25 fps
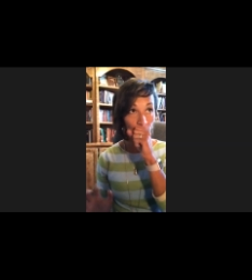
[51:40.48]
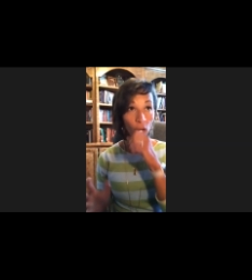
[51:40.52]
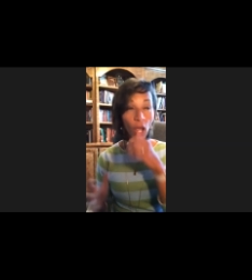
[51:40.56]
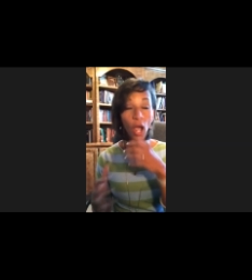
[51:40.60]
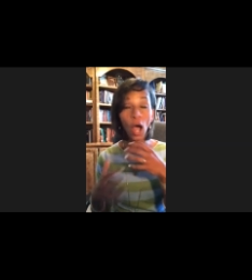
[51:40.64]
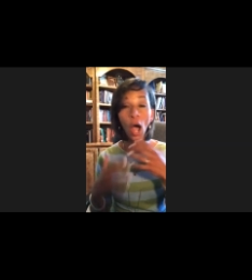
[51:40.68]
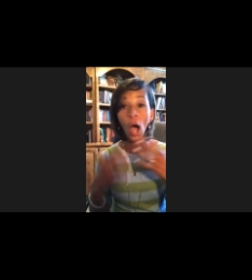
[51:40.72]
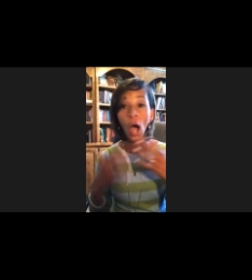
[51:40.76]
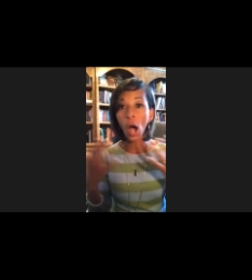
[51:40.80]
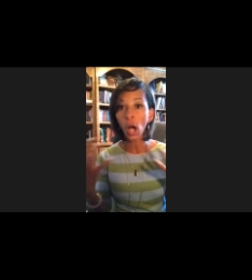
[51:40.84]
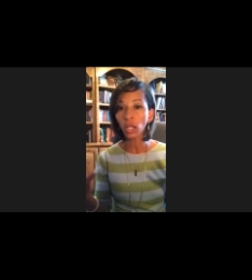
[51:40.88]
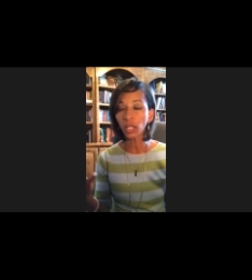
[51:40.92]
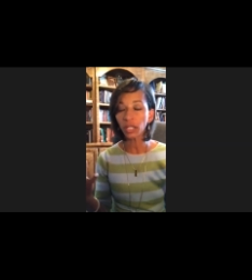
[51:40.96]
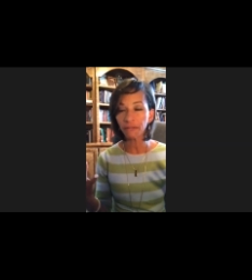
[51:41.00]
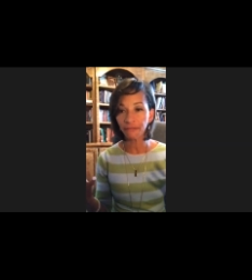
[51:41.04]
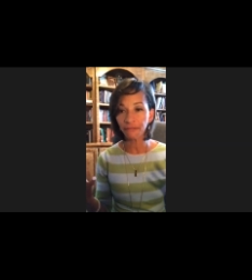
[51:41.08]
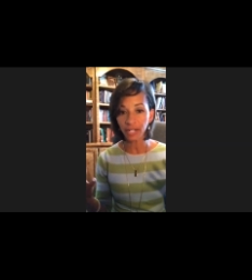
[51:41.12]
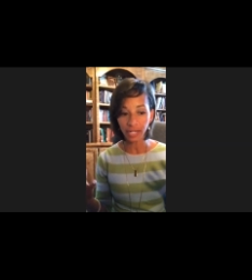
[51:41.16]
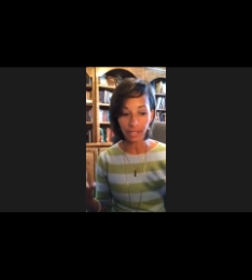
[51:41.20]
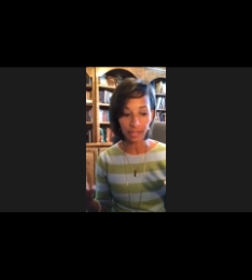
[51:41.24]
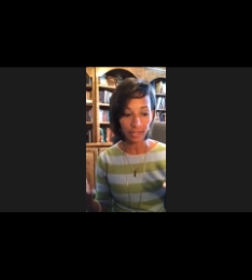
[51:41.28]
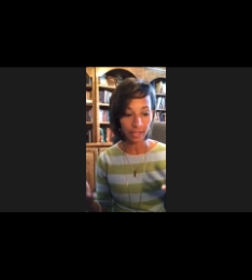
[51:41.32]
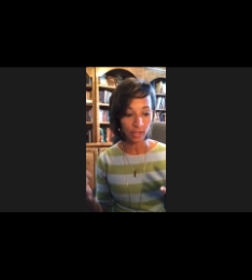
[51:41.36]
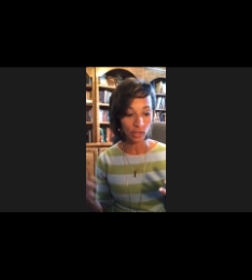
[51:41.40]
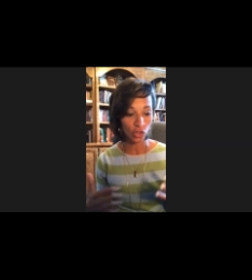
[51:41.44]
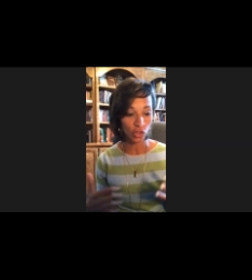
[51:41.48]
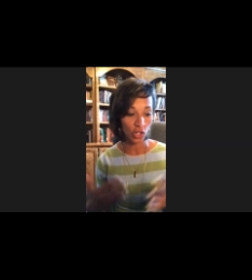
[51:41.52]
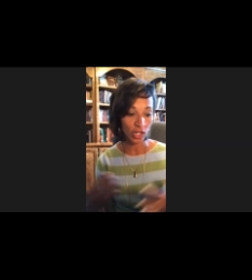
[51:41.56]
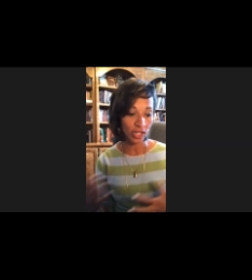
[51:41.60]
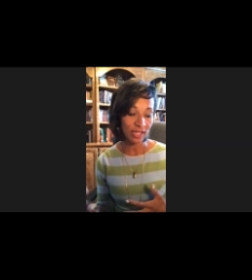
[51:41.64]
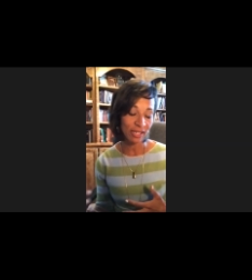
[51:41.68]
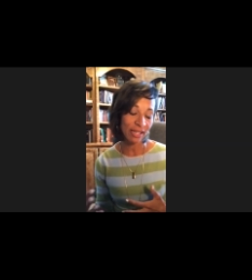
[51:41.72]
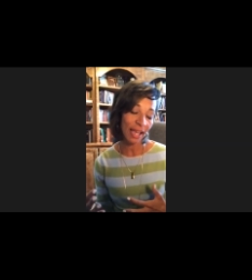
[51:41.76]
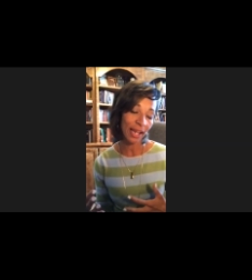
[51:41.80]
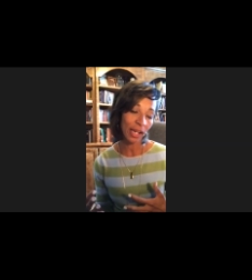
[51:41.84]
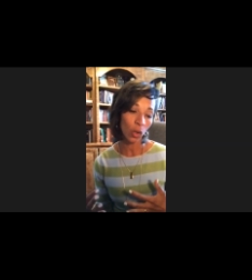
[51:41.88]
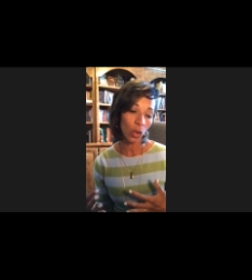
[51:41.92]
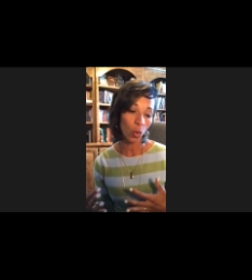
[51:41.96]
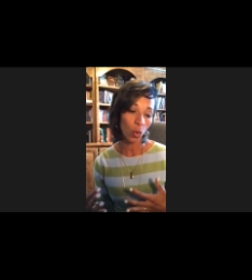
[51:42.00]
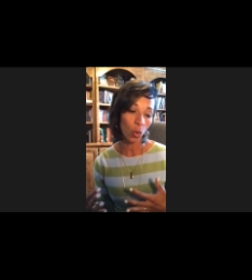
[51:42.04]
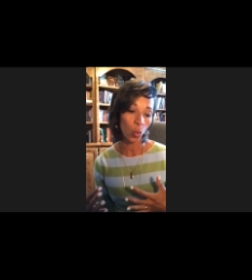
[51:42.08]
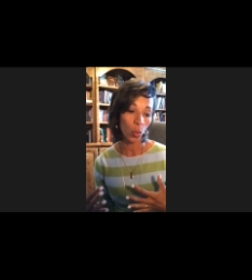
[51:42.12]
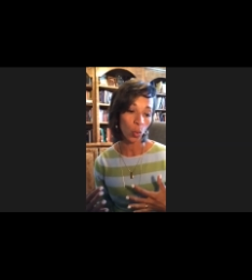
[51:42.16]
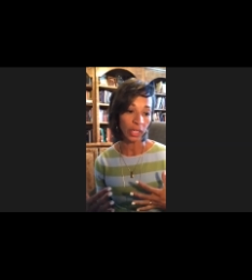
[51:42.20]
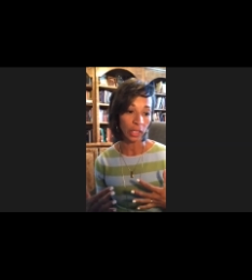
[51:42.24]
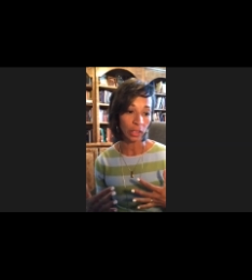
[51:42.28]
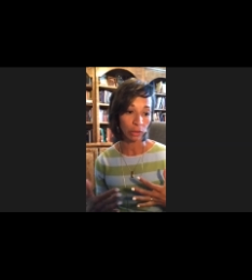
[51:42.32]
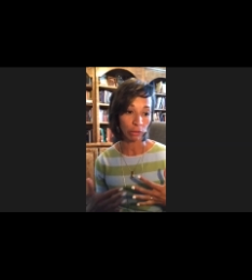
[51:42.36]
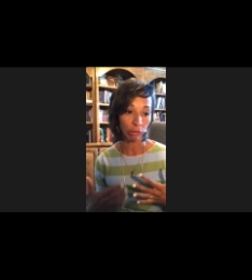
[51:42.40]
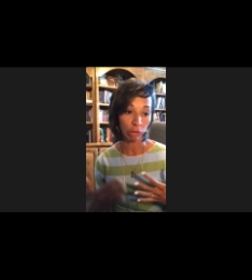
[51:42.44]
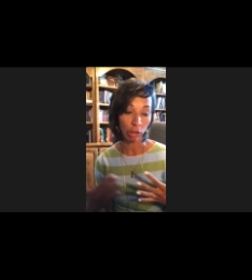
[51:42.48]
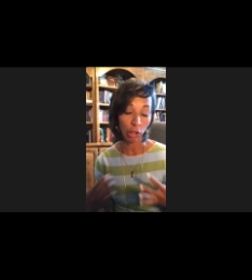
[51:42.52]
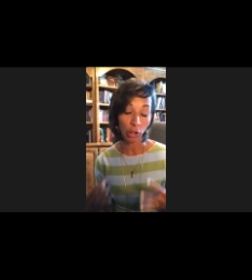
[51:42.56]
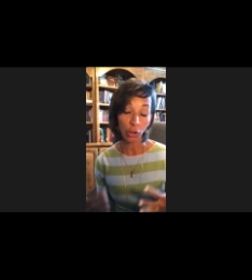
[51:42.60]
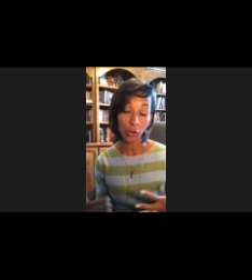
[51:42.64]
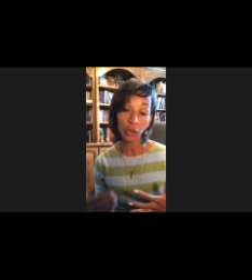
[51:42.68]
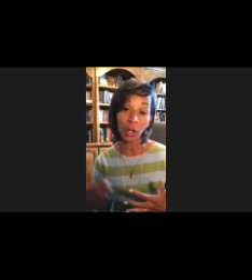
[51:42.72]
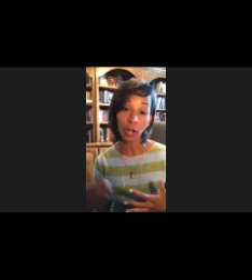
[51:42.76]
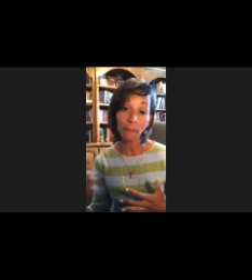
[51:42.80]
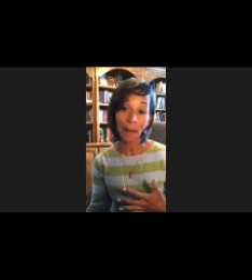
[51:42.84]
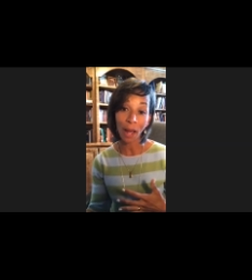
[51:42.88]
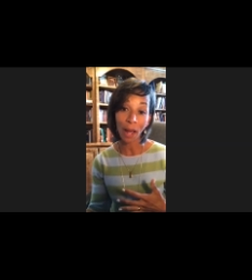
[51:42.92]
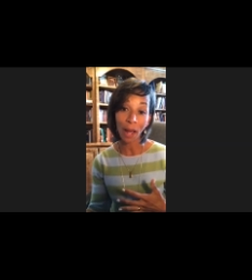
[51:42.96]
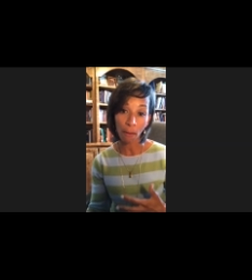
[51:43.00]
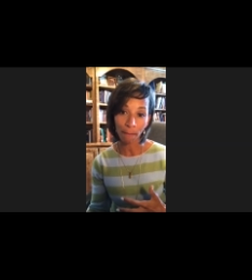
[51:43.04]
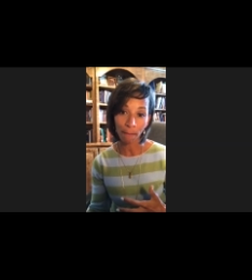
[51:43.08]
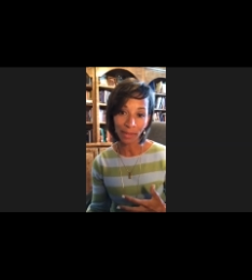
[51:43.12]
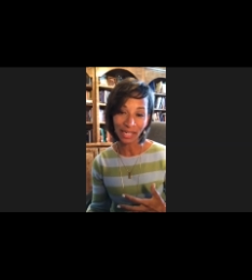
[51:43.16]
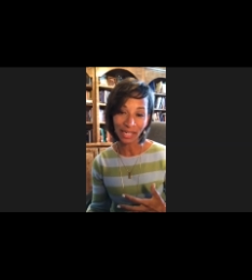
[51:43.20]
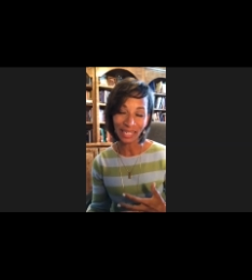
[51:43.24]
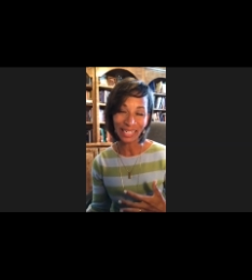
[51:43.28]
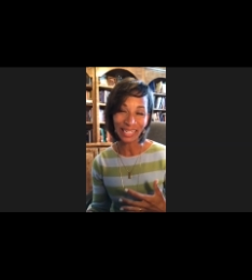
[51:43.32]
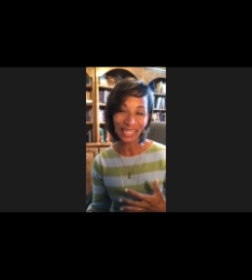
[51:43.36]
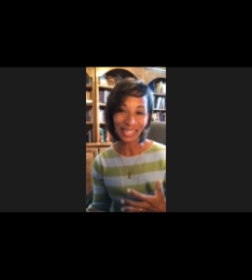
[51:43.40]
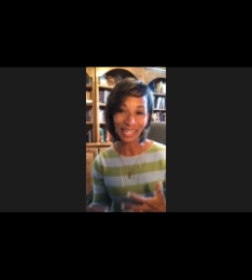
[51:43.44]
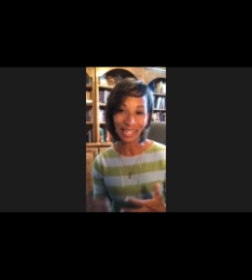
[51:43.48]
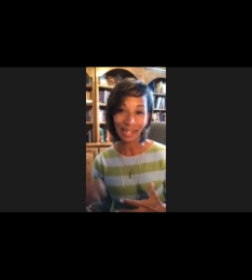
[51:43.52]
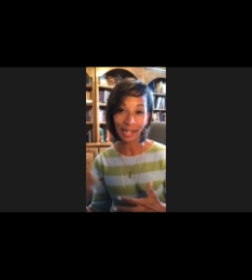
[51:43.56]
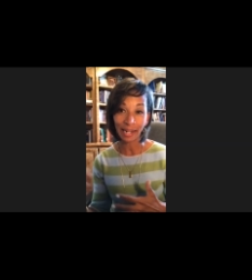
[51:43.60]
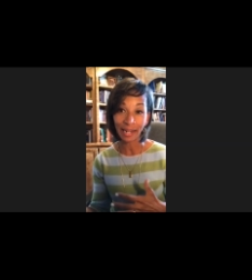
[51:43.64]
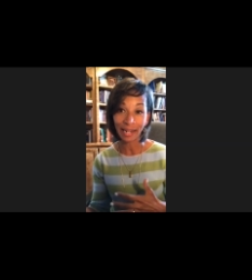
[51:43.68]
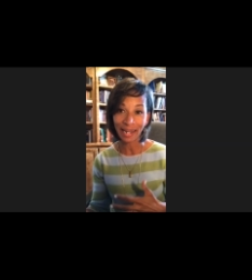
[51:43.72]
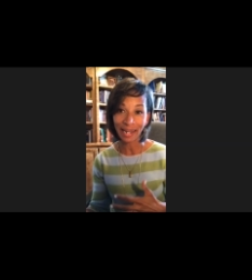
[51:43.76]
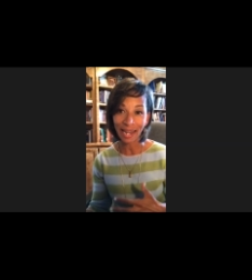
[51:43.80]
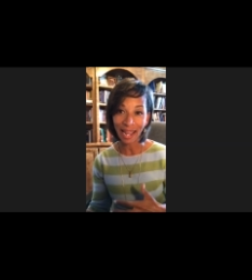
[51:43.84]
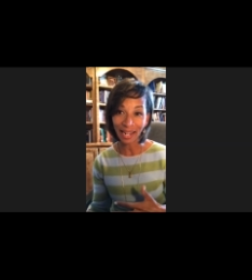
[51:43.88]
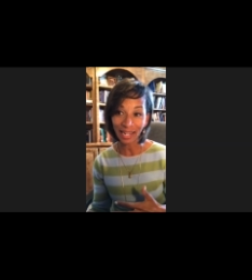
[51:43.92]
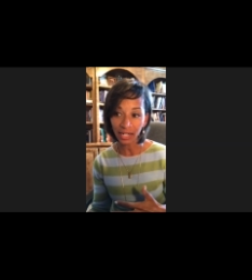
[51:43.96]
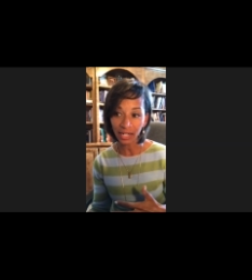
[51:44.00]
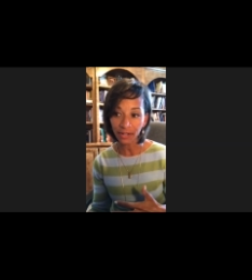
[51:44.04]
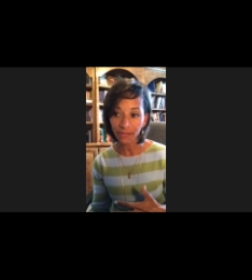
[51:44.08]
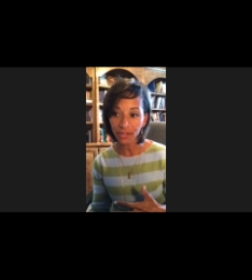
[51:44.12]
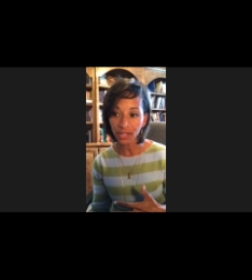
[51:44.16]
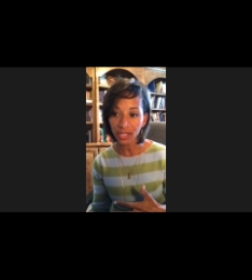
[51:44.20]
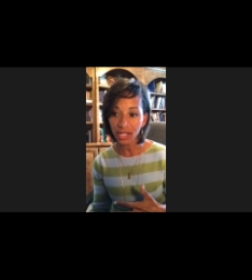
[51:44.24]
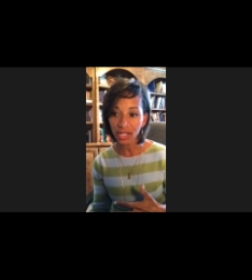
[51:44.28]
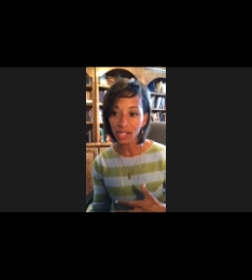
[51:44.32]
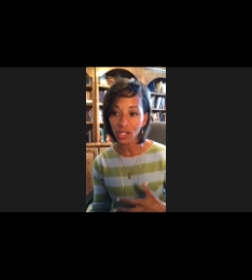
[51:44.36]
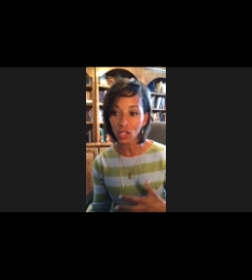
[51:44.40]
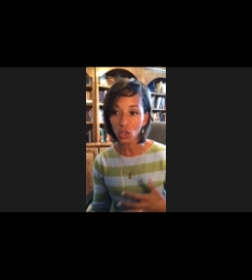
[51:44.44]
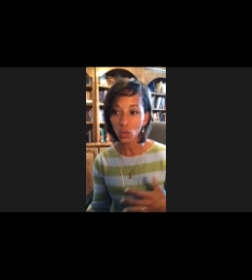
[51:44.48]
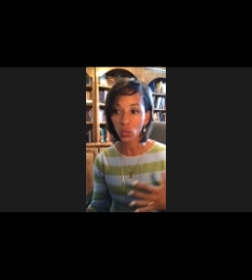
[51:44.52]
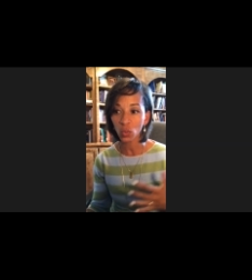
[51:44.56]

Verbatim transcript: all of us, just like we learned about money in a negative sense,